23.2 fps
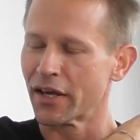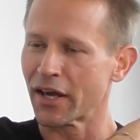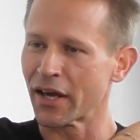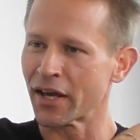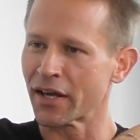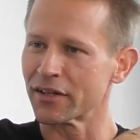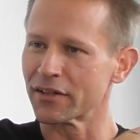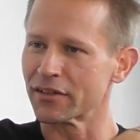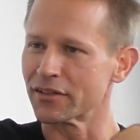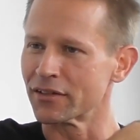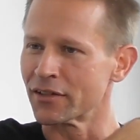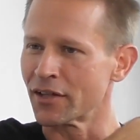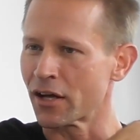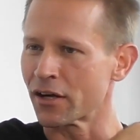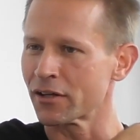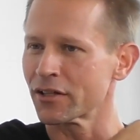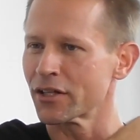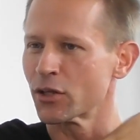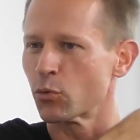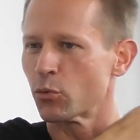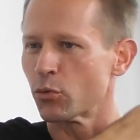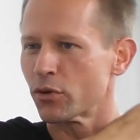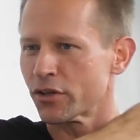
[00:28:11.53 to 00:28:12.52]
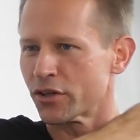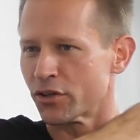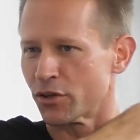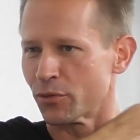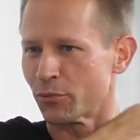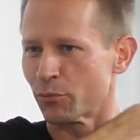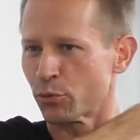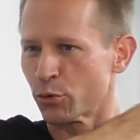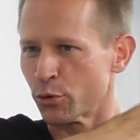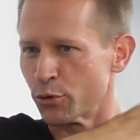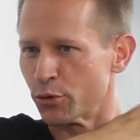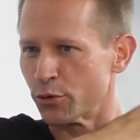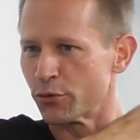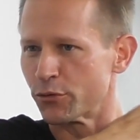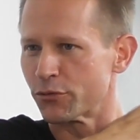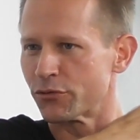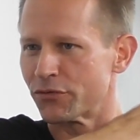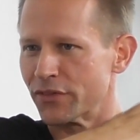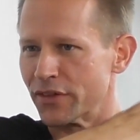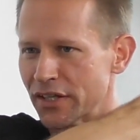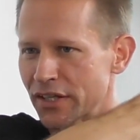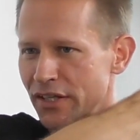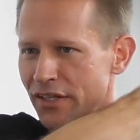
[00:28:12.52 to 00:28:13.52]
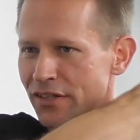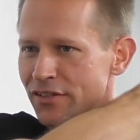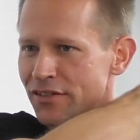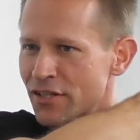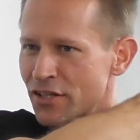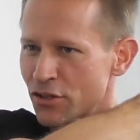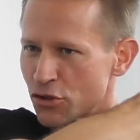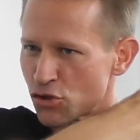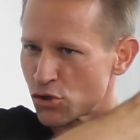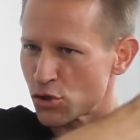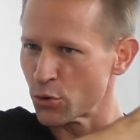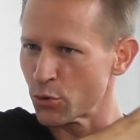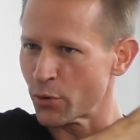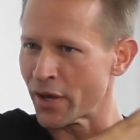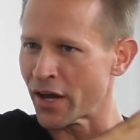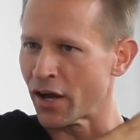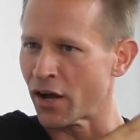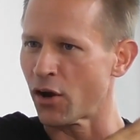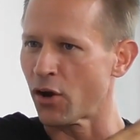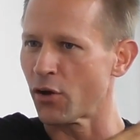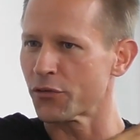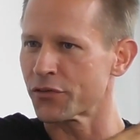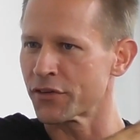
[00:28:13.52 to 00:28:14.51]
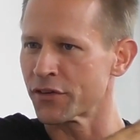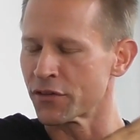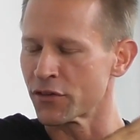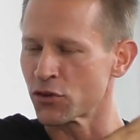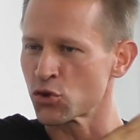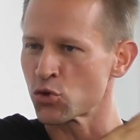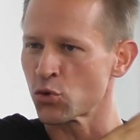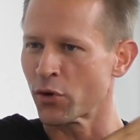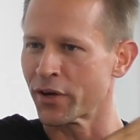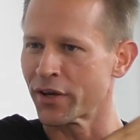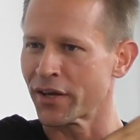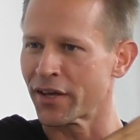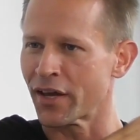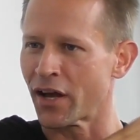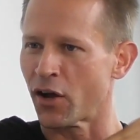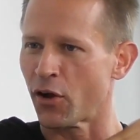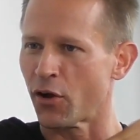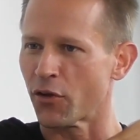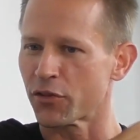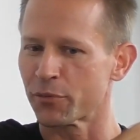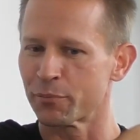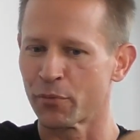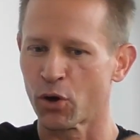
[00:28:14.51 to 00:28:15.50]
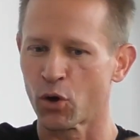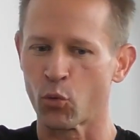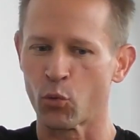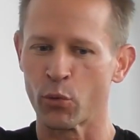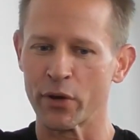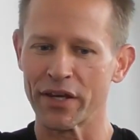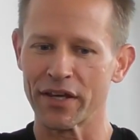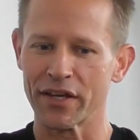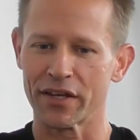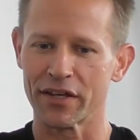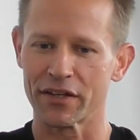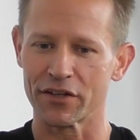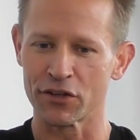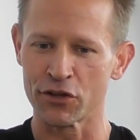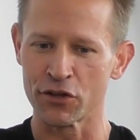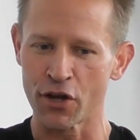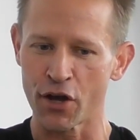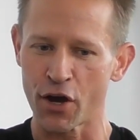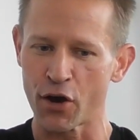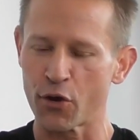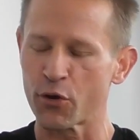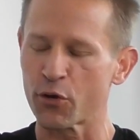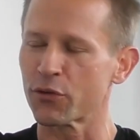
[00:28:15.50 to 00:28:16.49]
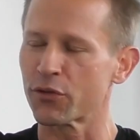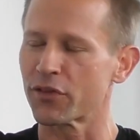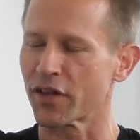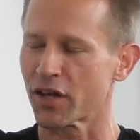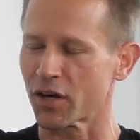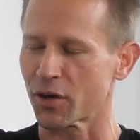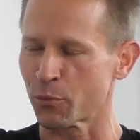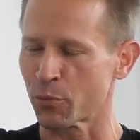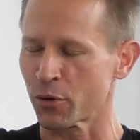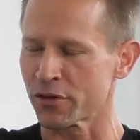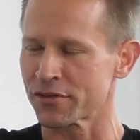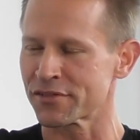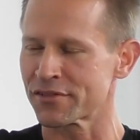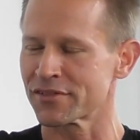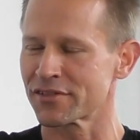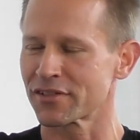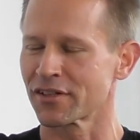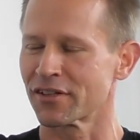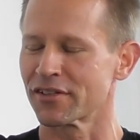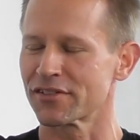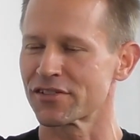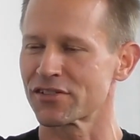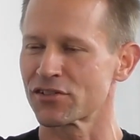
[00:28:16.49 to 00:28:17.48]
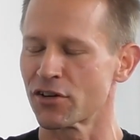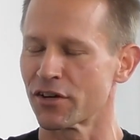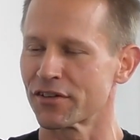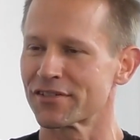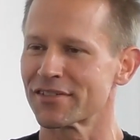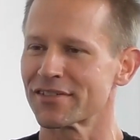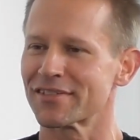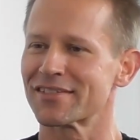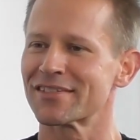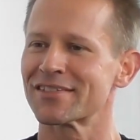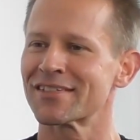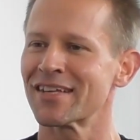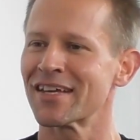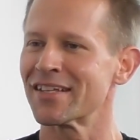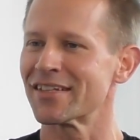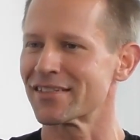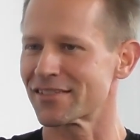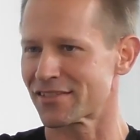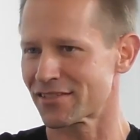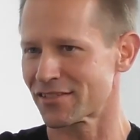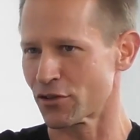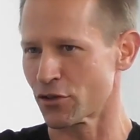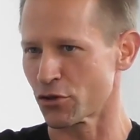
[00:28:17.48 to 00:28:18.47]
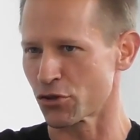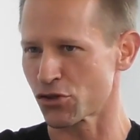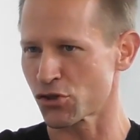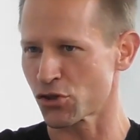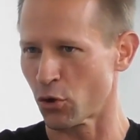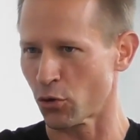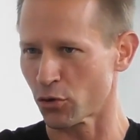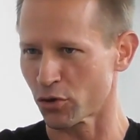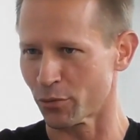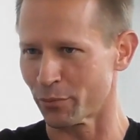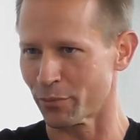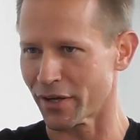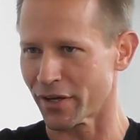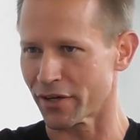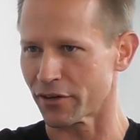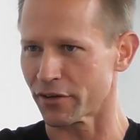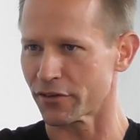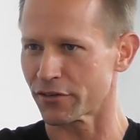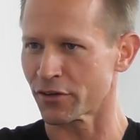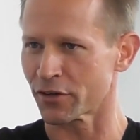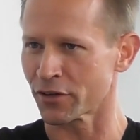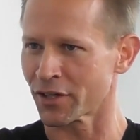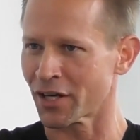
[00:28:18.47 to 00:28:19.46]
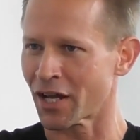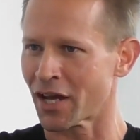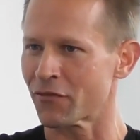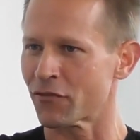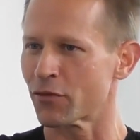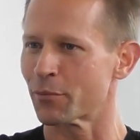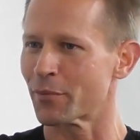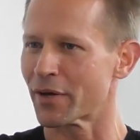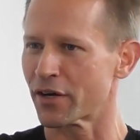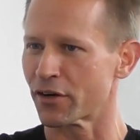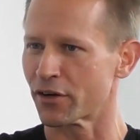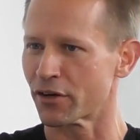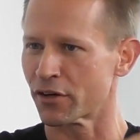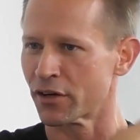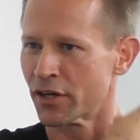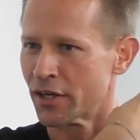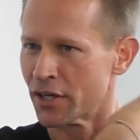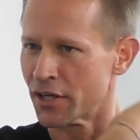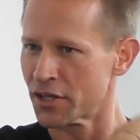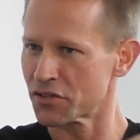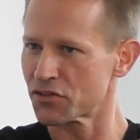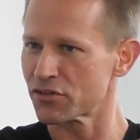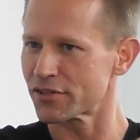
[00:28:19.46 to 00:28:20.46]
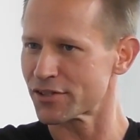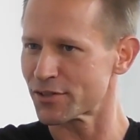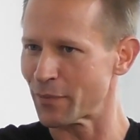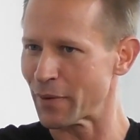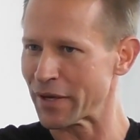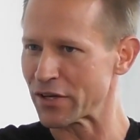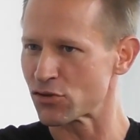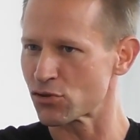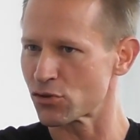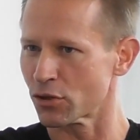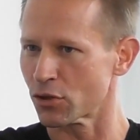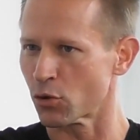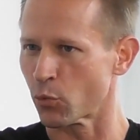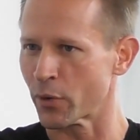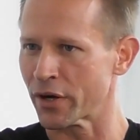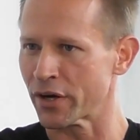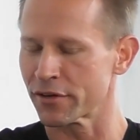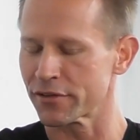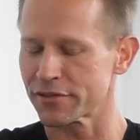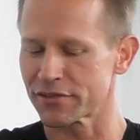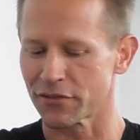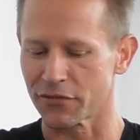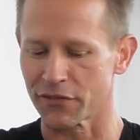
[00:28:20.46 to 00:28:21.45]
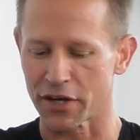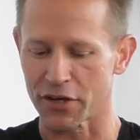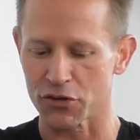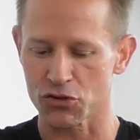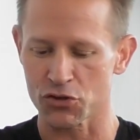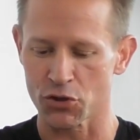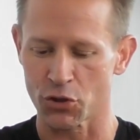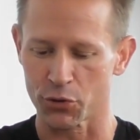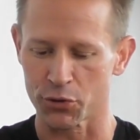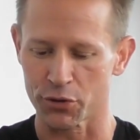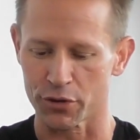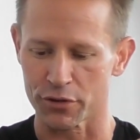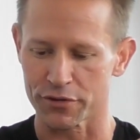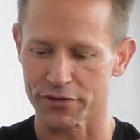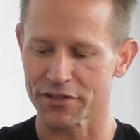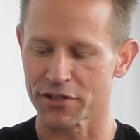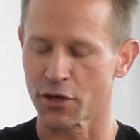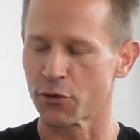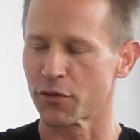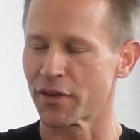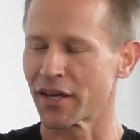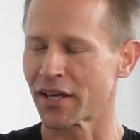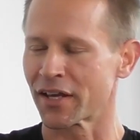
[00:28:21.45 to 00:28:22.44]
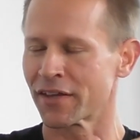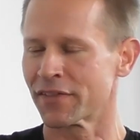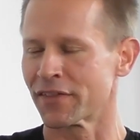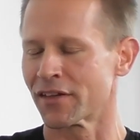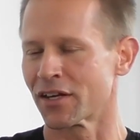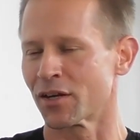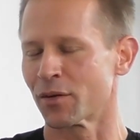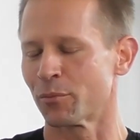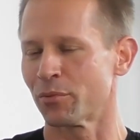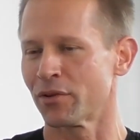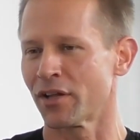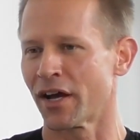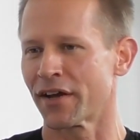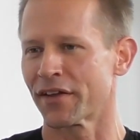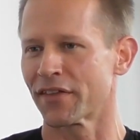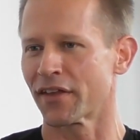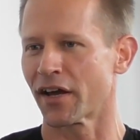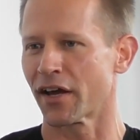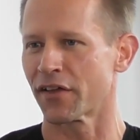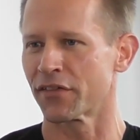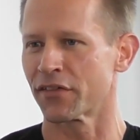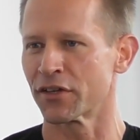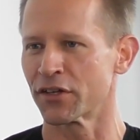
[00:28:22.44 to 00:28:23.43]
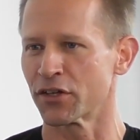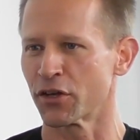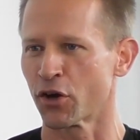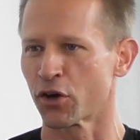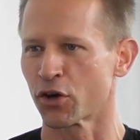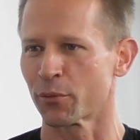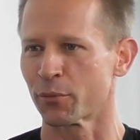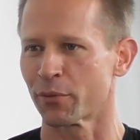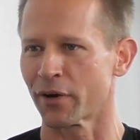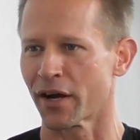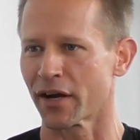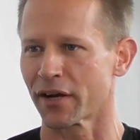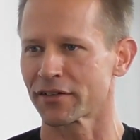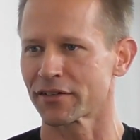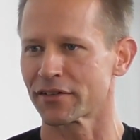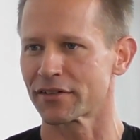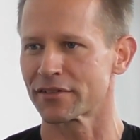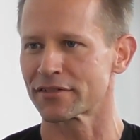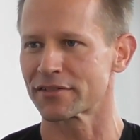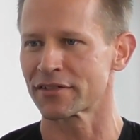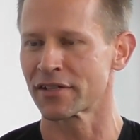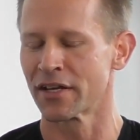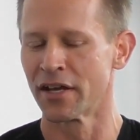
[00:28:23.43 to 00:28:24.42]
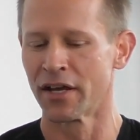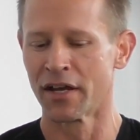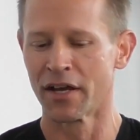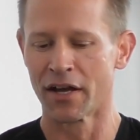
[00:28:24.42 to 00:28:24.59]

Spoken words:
And not only will it improve the tissue health and the joint health, but we know that a person's going to start to sense their shoulder better. They're going to have a better just spatial awareness of that shoulder, so they can then apply that in the yoga practice.